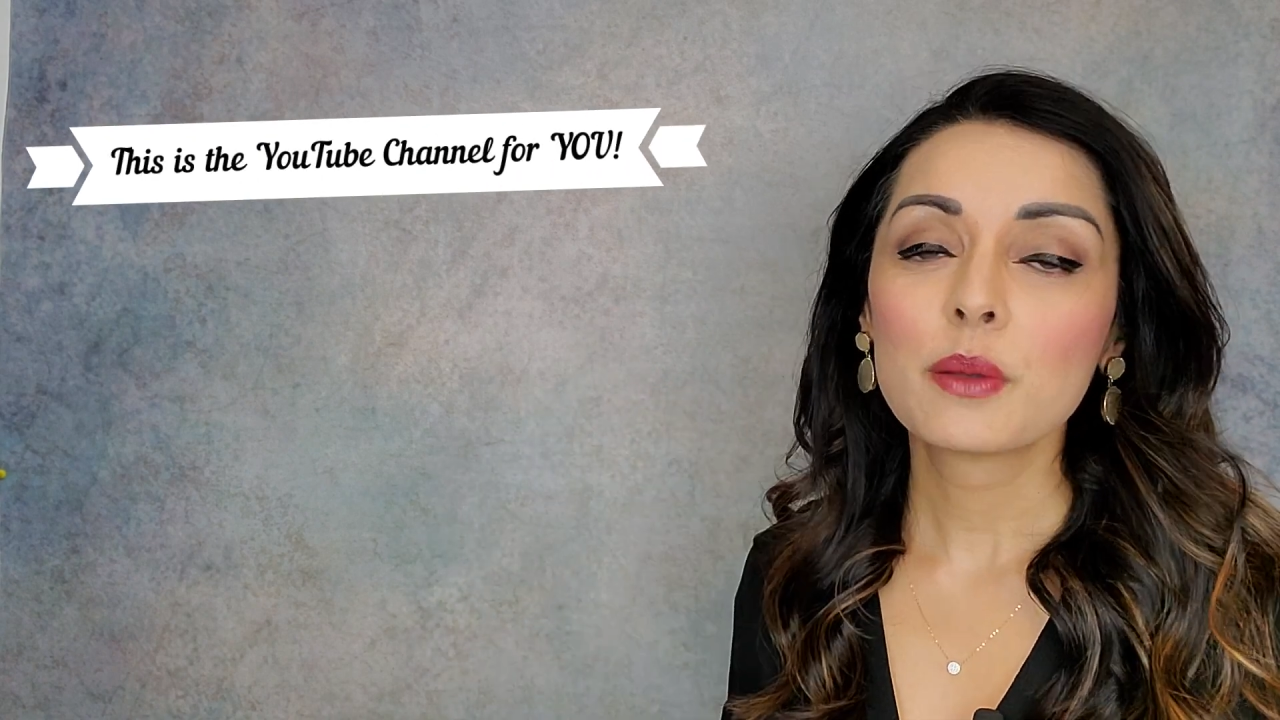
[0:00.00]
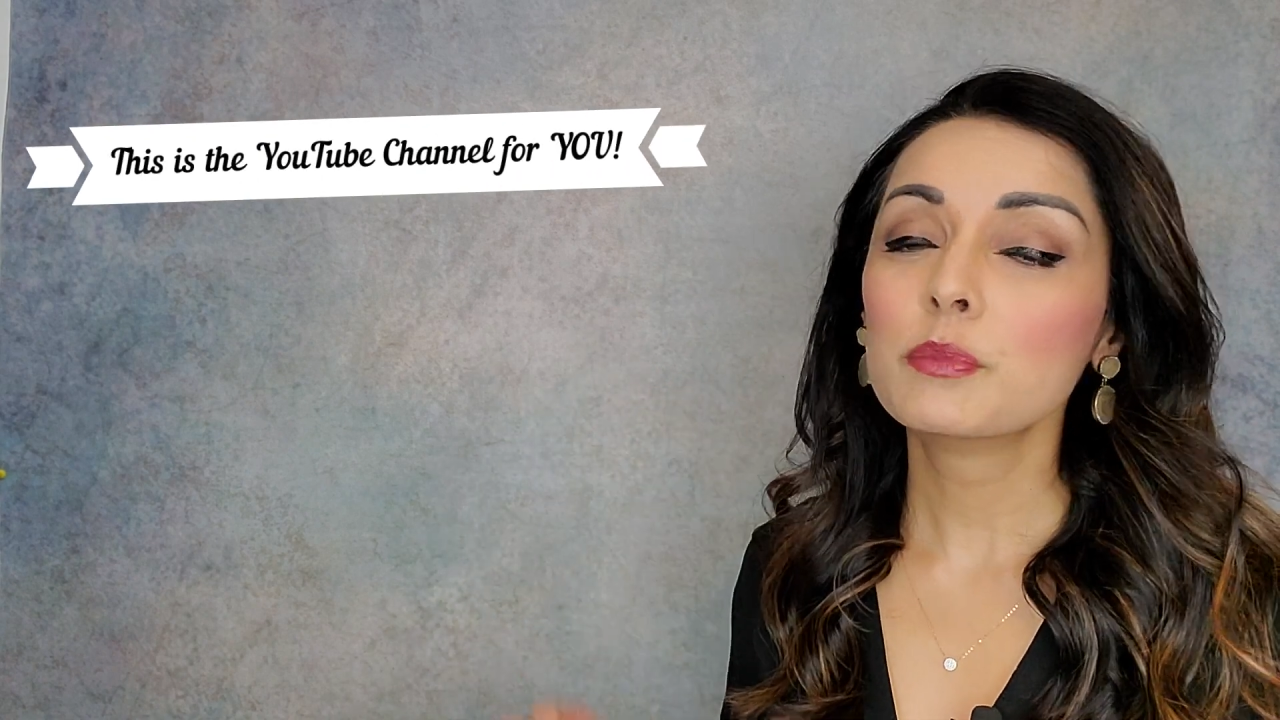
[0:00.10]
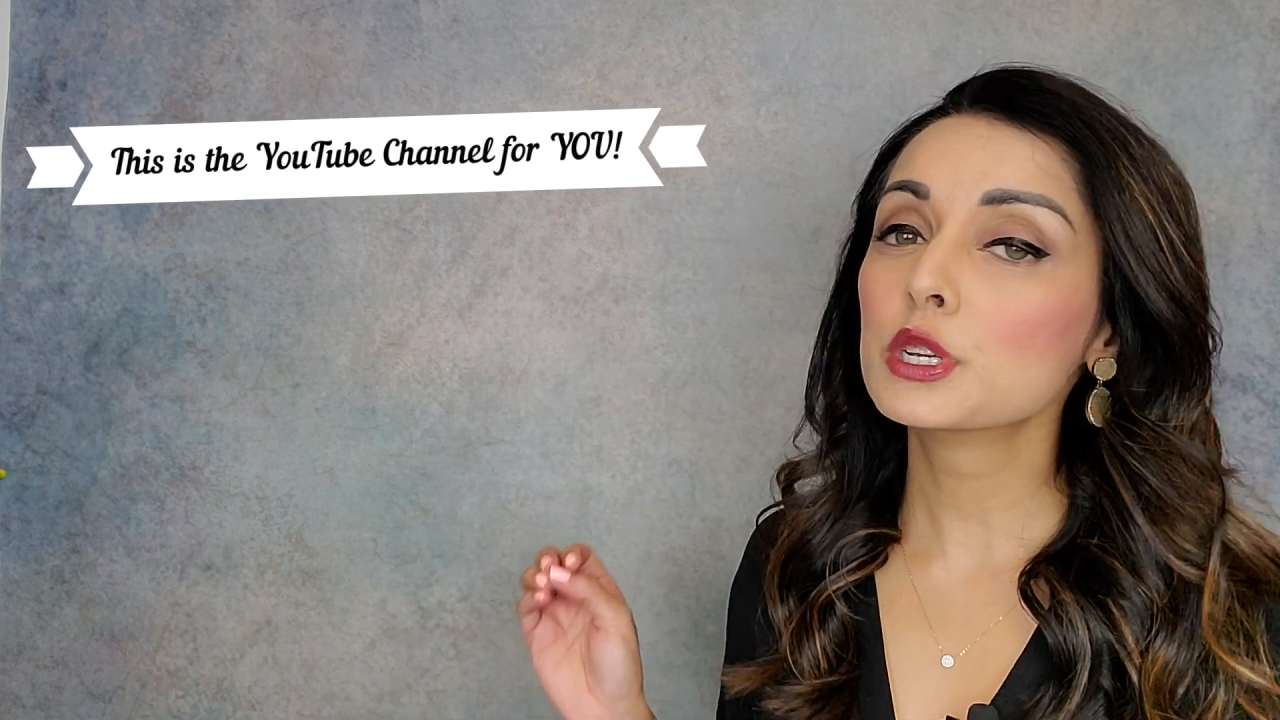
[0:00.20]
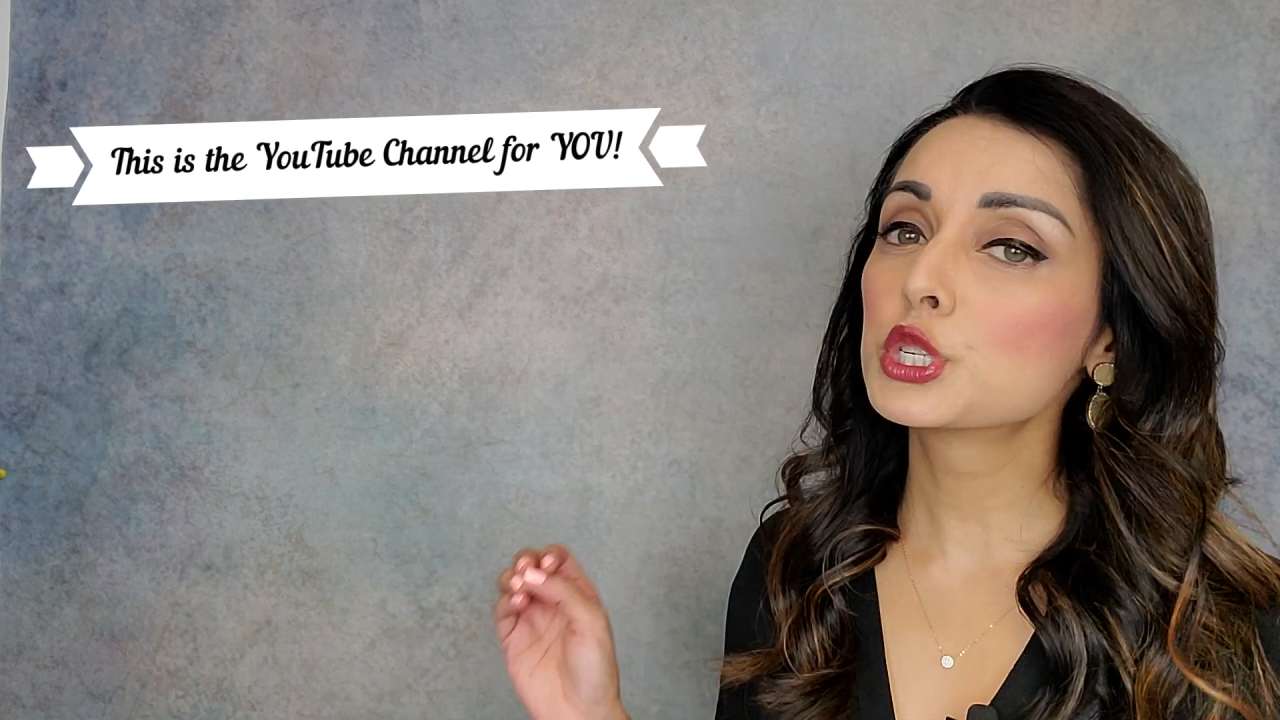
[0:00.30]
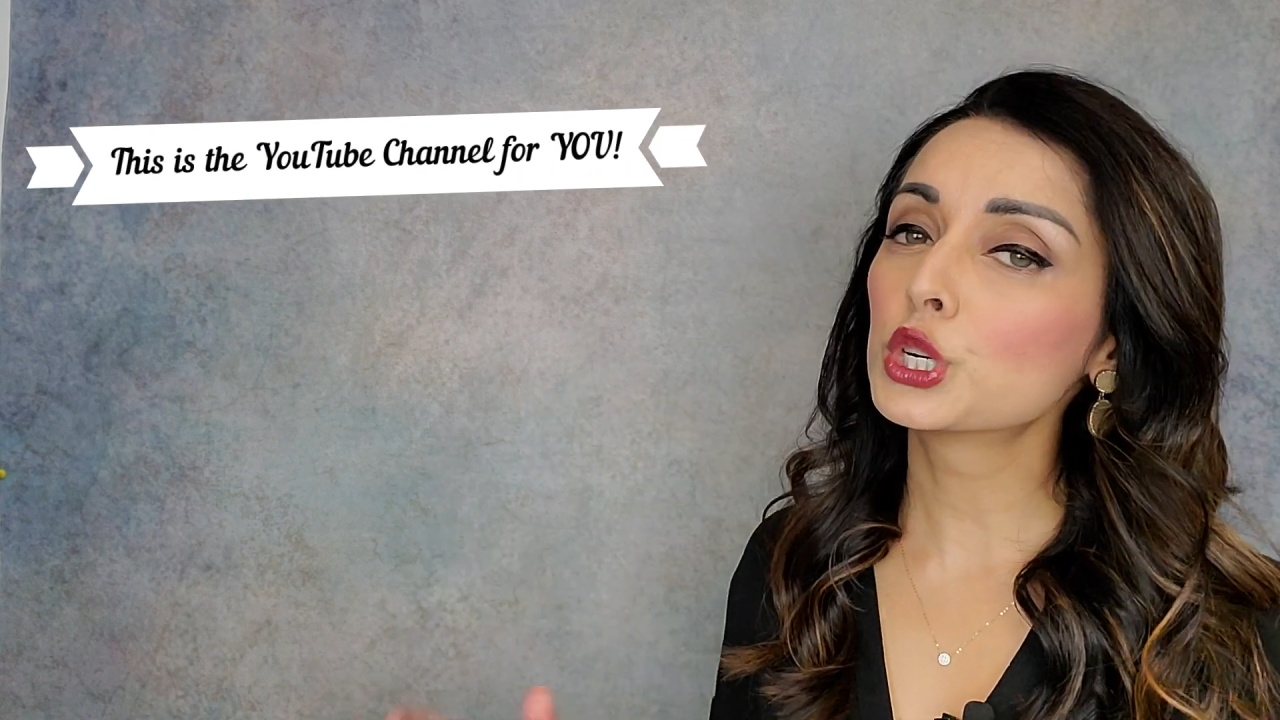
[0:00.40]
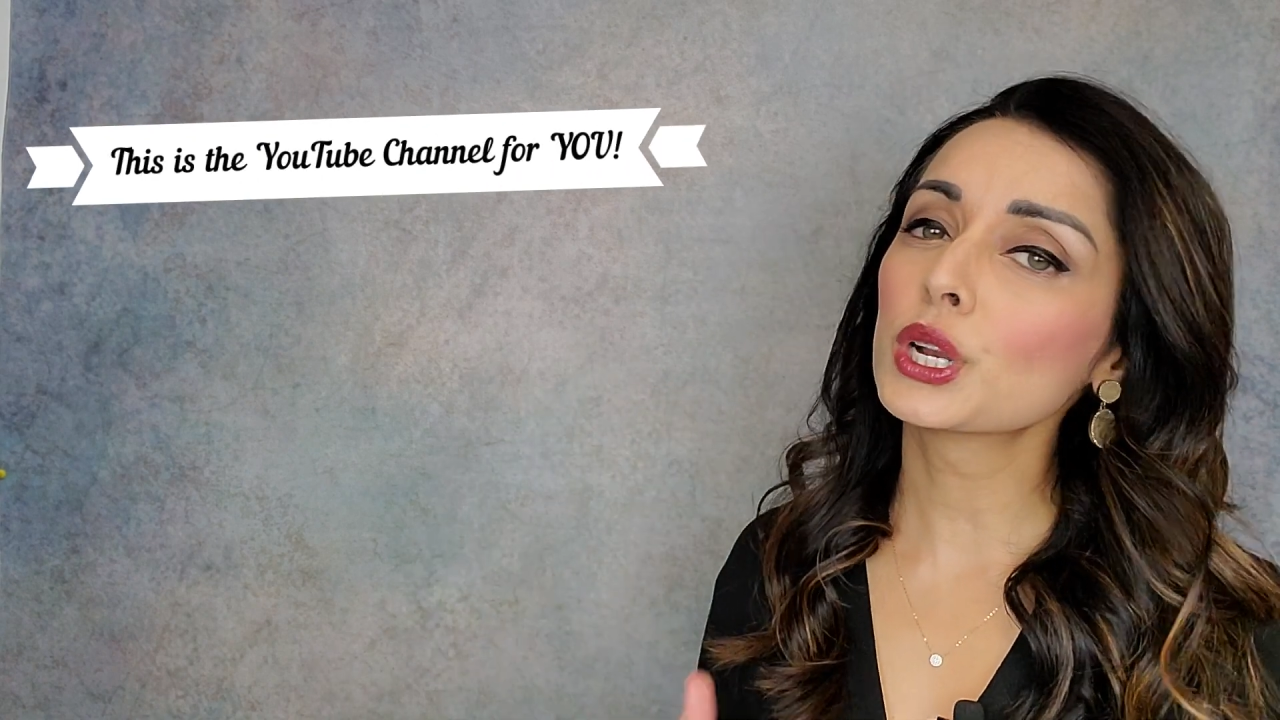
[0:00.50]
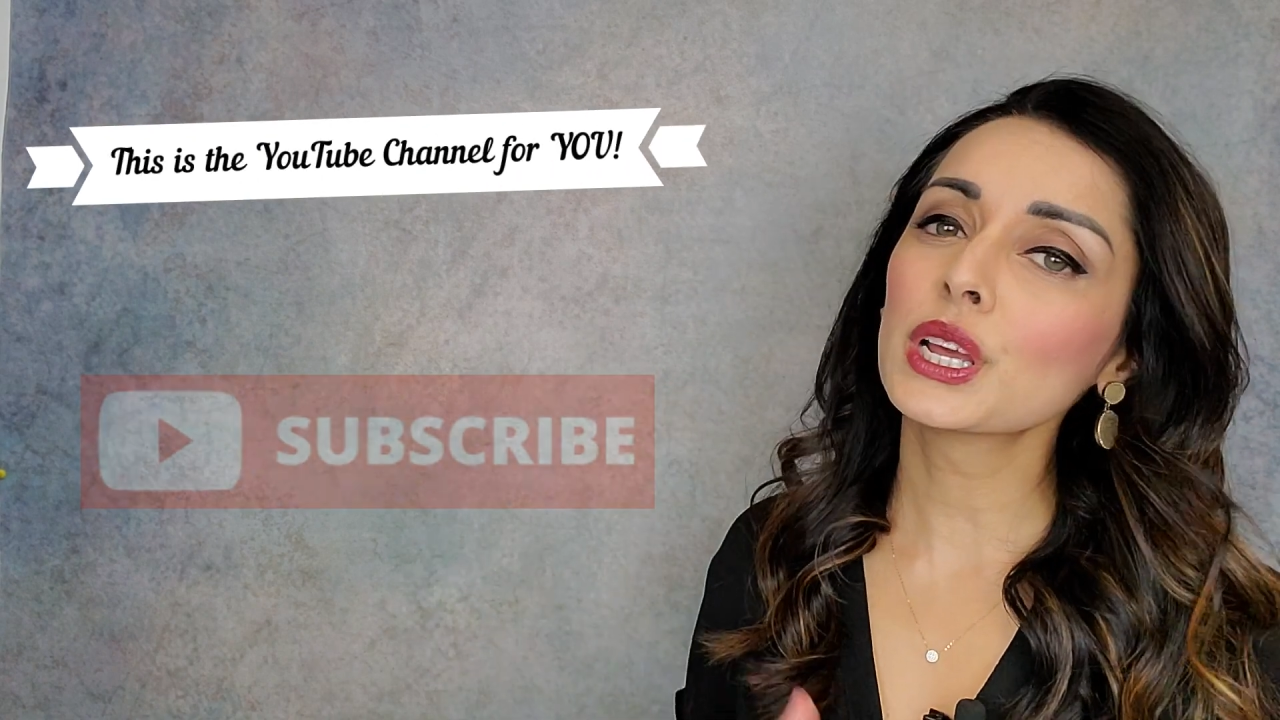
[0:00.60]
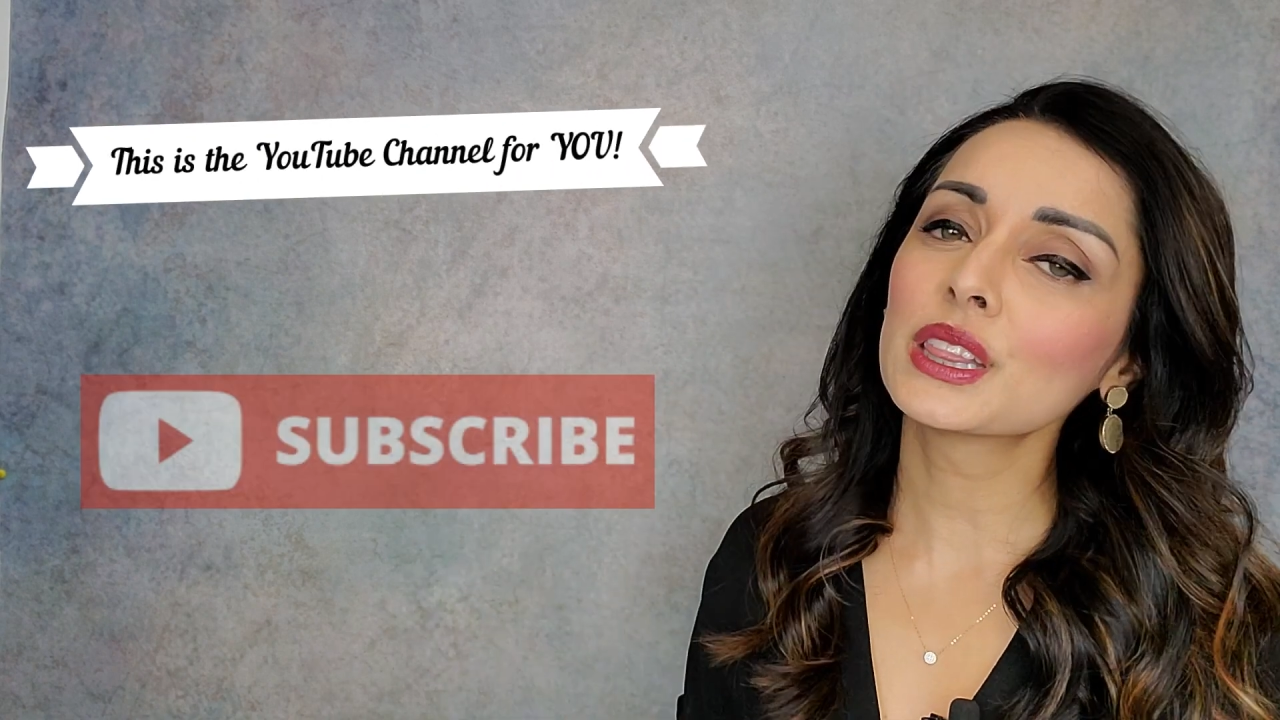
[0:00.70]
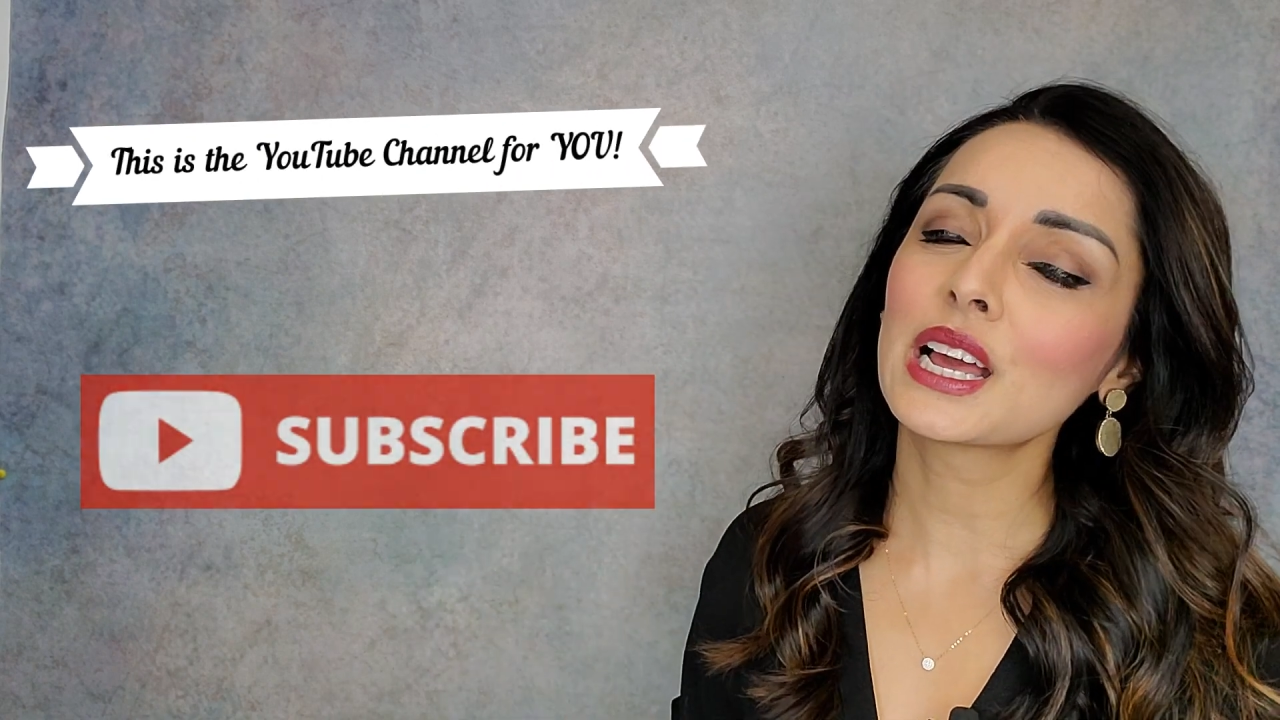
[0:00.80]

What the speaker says: Be sure to hit